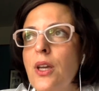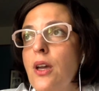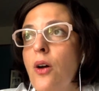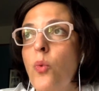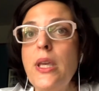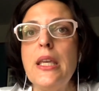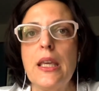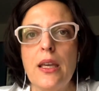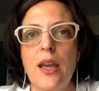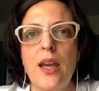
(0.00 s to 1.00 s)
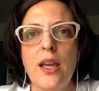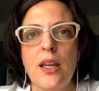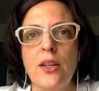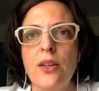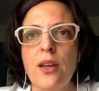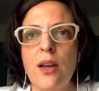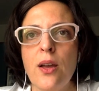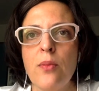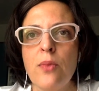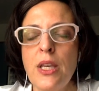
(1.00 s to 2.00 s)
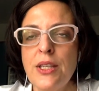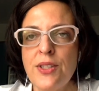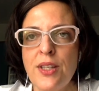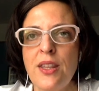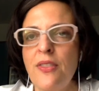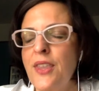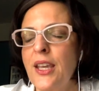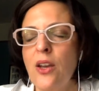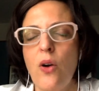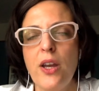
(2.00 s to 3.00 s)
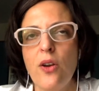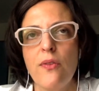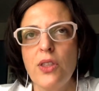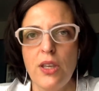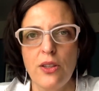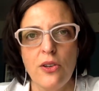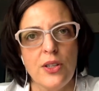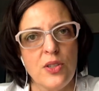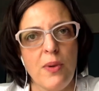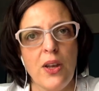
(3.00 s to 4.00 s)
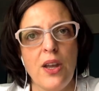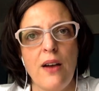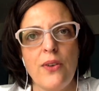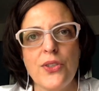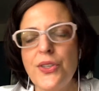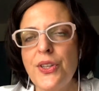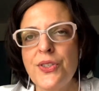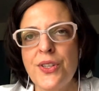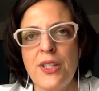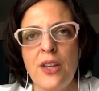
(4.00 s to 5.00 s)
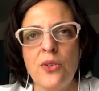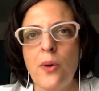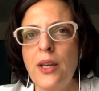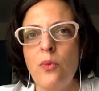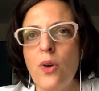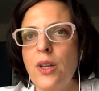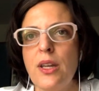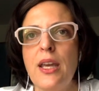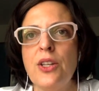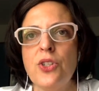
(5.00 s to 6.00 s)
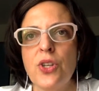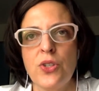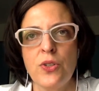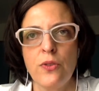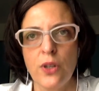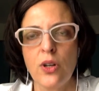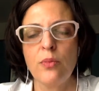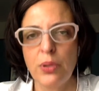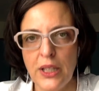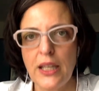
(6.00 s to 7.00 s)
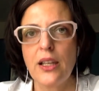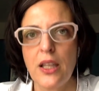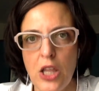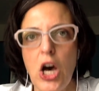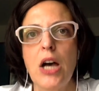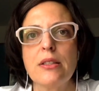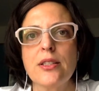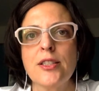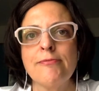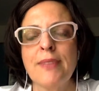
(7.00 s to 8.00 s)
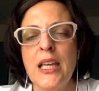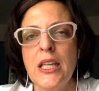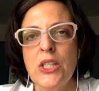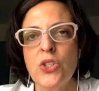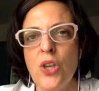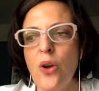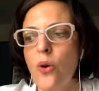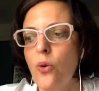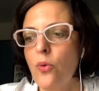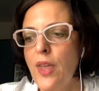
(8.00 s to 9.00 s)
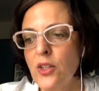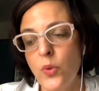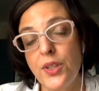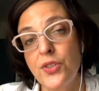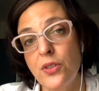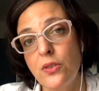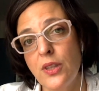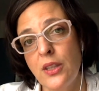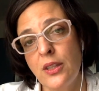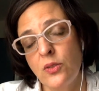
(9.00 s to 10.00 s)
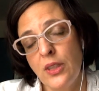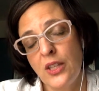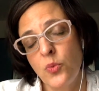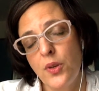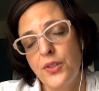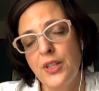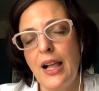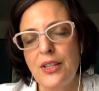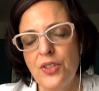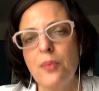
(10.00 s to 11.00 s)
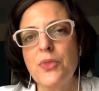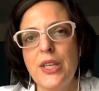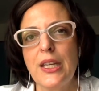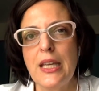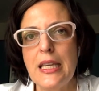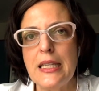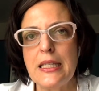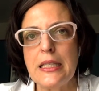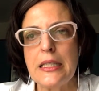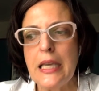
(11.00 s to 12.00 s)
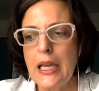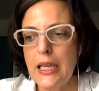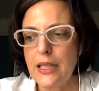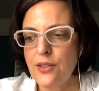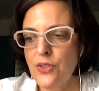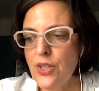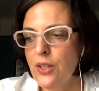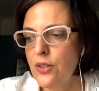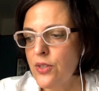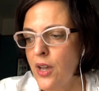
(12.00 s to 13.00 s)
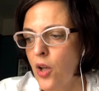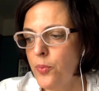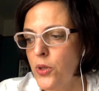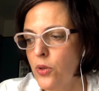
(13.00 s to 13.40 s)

a week and um, sit and think, oh, I know everything there is about novels, and then sit down to write one and just feel completely lost. So that's what this that that's where this class comes in. Is it's intended to help